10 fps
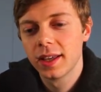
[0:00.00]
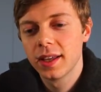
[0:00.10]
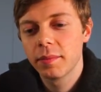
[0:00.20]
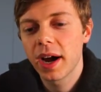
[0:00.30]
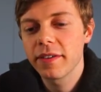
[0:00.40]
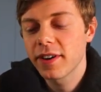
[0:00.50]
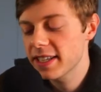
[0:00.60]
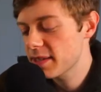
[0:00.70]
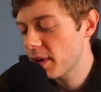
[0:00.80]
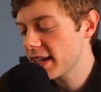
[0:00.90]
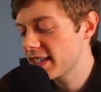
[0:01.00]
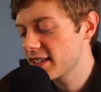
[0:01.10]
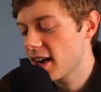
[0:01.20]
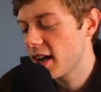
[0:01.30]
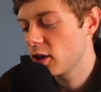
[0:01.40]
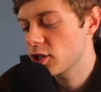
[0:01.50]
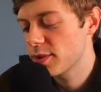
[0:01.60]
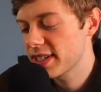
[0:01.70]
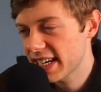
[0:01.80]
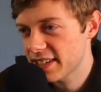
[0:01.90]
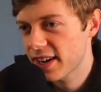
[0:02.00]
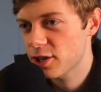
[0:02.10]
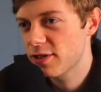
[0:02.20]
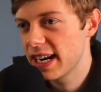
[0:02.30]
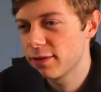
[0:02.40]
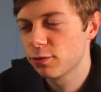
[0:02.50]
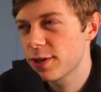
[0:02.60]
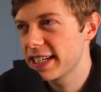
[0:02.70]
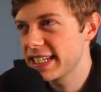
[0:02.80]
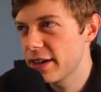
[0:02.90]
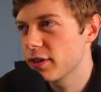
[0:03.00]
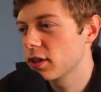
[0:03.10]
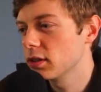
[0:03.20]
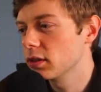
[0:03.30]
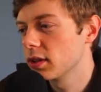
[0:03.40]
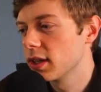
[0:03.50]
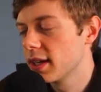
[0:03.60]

but I find splicing dialogue to a satisfactory level really difficult.